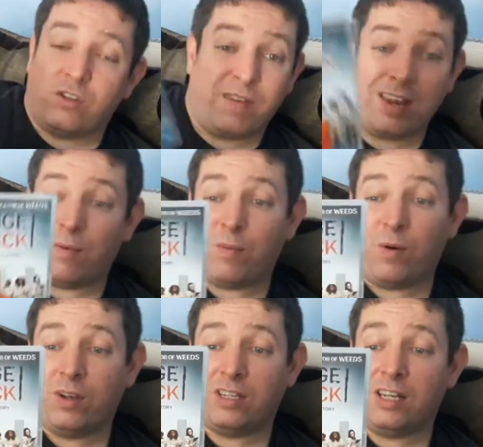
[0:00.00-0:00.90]
So if anyone
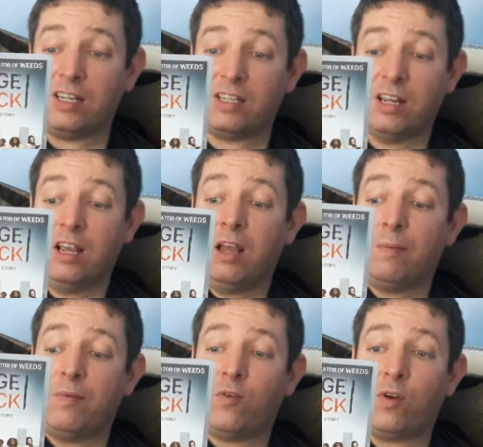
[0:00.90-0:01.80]
wants these
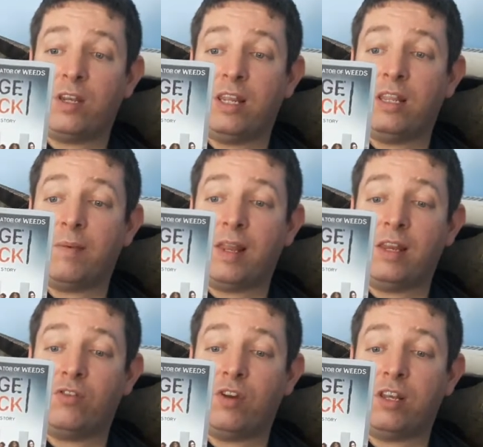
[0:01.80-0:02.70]
before I take them in
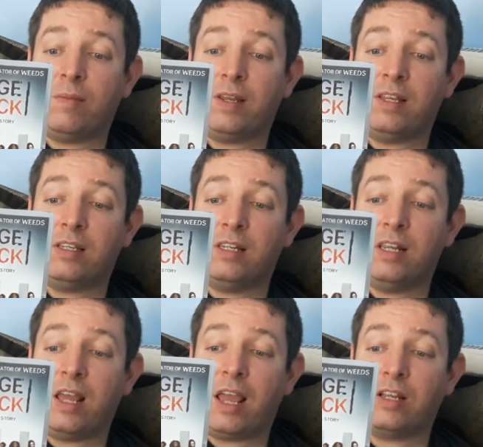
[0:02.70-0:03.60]
and trade them into
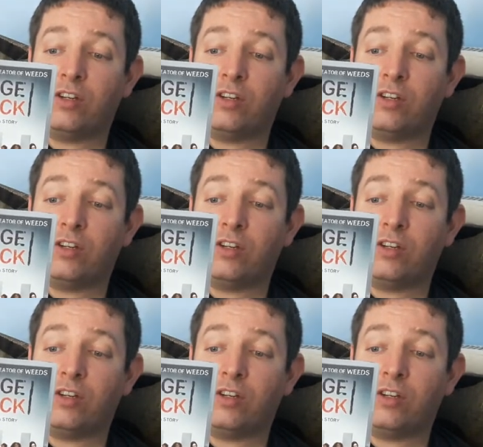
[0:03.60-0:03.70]
CEX,